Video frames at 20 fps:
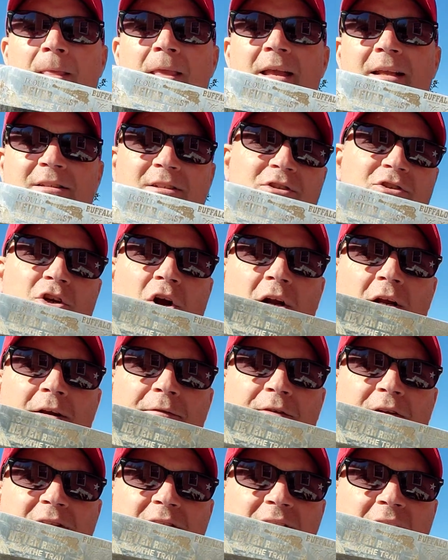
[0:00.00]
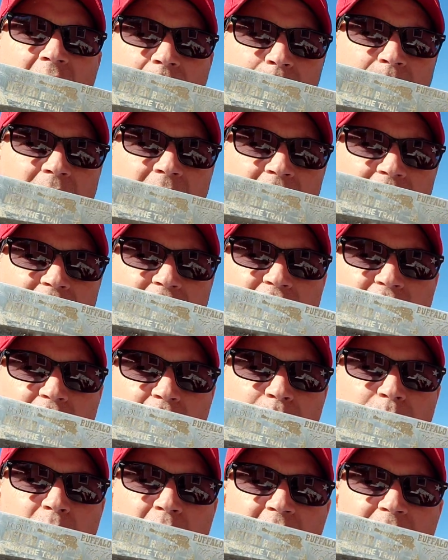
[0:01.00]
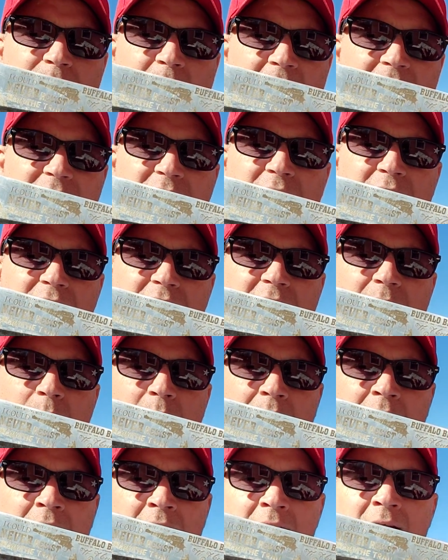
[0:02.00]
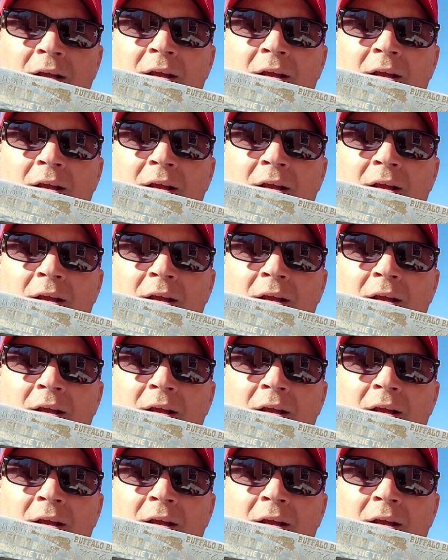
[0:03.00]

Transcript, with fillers: it's junk if it's not made in a certain place by a certain someone.